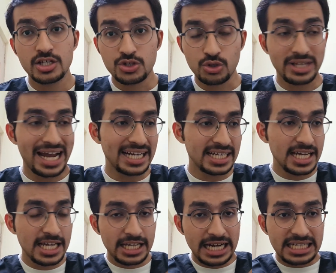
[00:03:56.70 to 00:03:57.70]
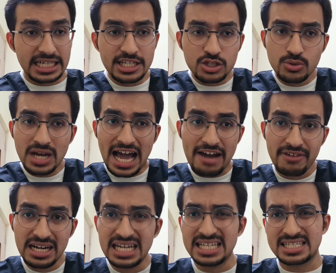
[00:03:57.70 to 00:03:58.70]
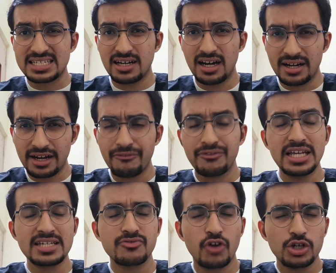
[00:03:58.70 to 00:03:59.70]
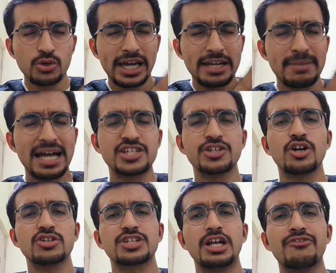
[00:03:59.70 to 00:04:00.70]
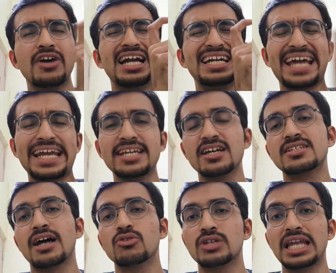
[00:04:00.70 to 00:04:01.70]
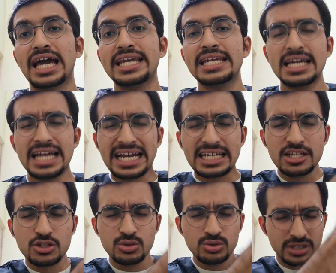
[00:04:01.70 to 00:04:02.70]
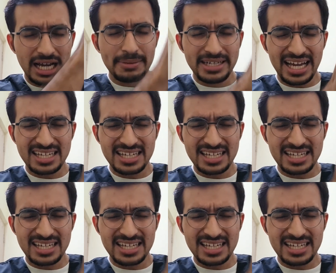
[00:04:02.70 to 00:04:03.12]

So that at least you will have a list, a rough list, what you can imagine yourself 10 years down the line. At least you, I mean,